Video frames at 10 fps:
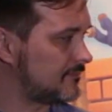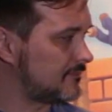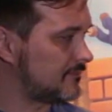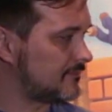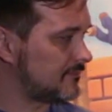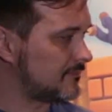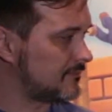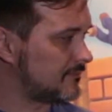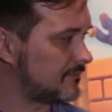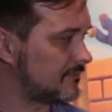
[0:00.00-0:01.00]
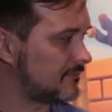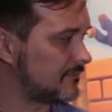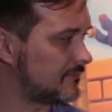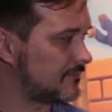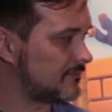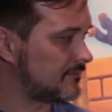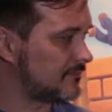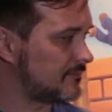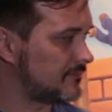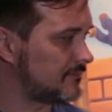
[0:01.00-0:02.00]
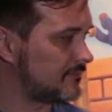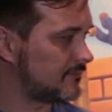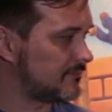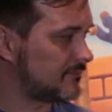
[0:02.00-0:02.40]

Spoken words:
This person isn't speaking.